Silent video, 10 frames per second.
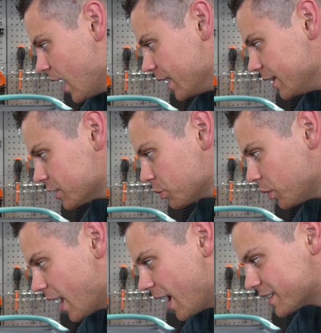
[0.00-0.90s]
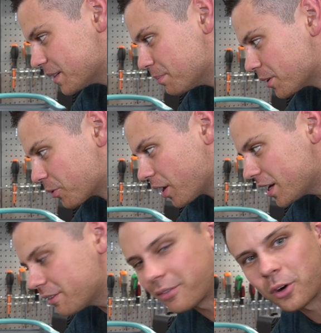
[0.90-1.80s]
And this one hasn't been
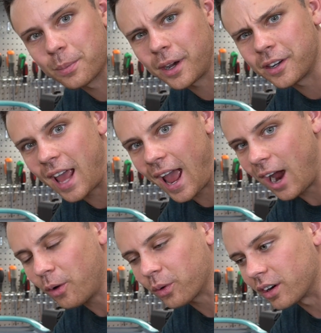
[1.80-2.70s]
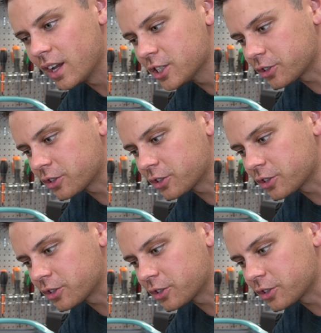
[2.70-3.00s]
running for about an hour.